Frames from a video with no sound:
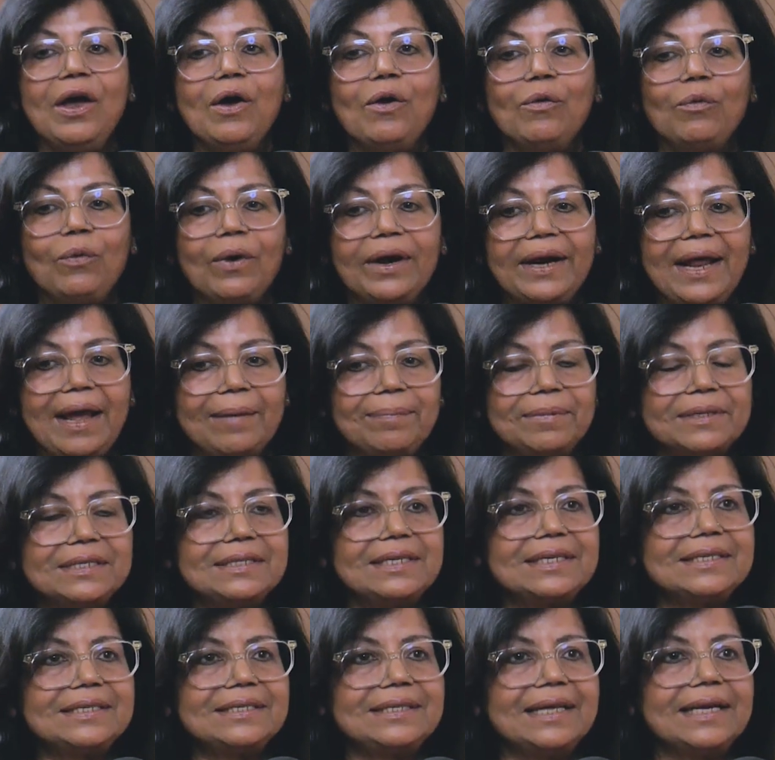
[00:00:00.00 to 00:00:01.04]
what happens
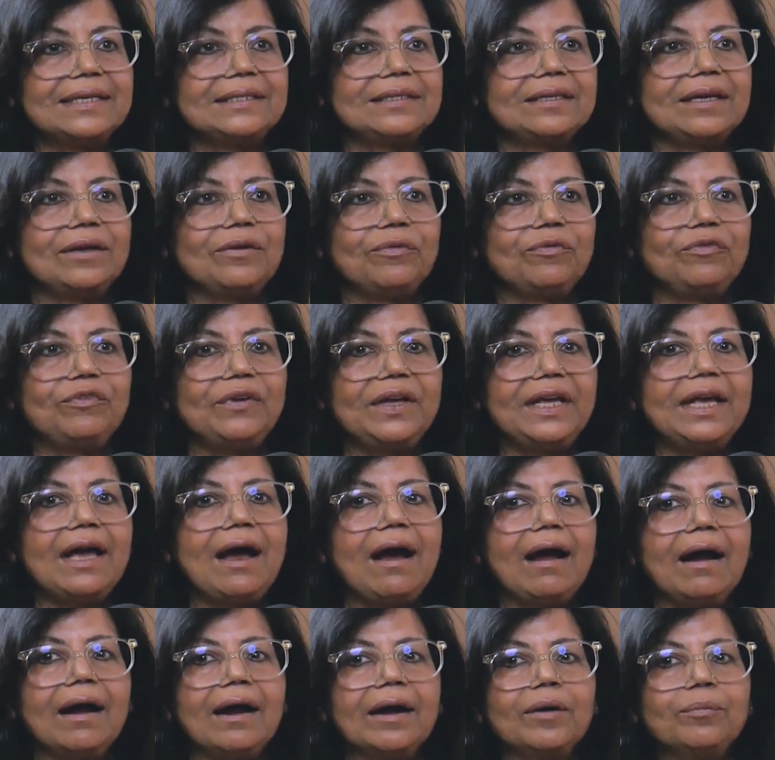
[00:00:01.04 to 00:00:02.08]
is that we
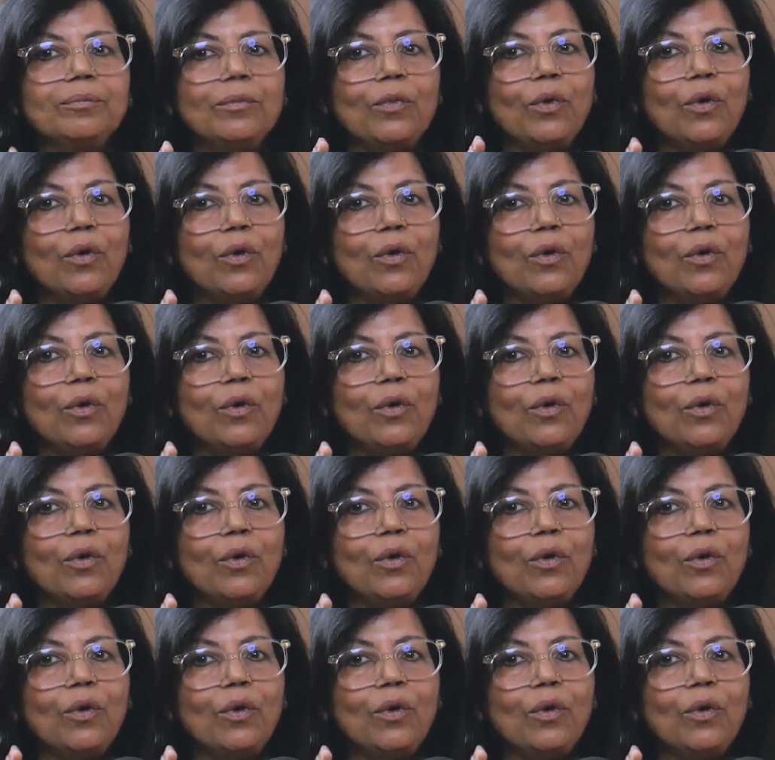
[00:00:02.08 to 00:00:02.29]
are